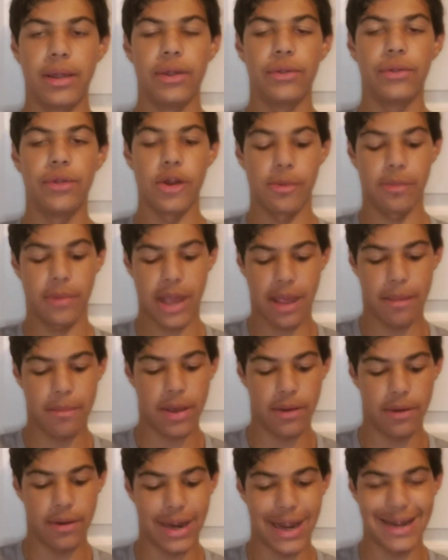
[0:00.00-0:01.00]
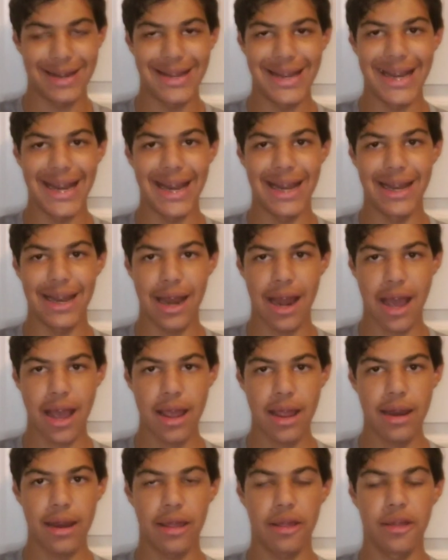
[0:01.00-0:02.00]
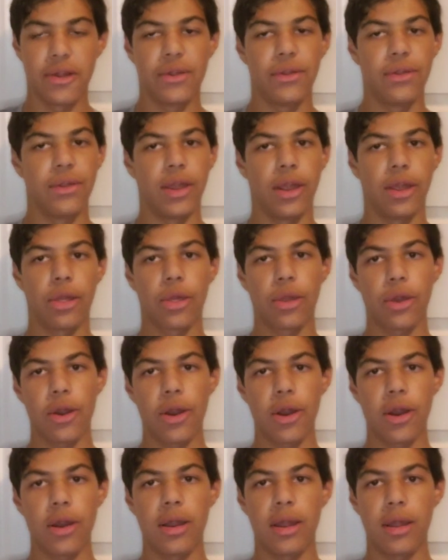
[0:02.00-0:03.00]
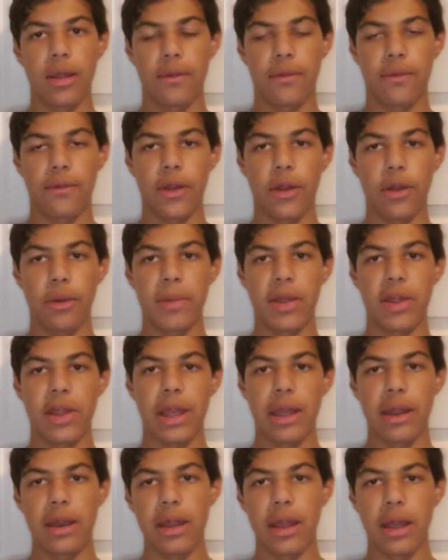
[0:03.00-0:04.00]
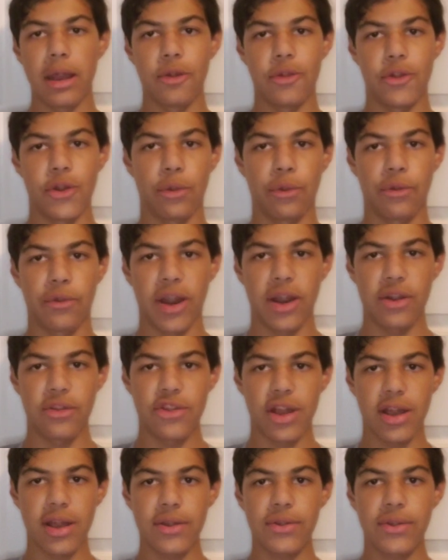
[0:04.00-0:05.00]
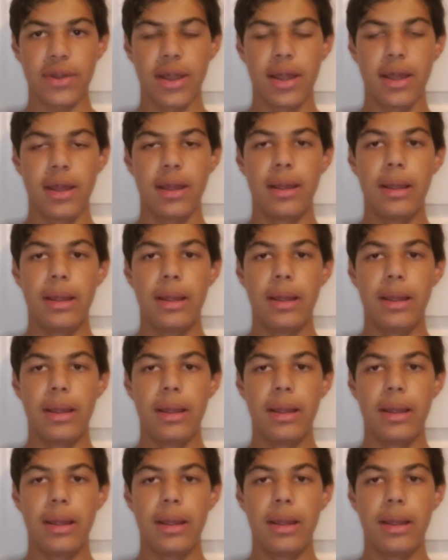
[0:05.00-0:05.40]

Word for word: this film came out in 1989 and this is the third film in the Indiana Jones franchise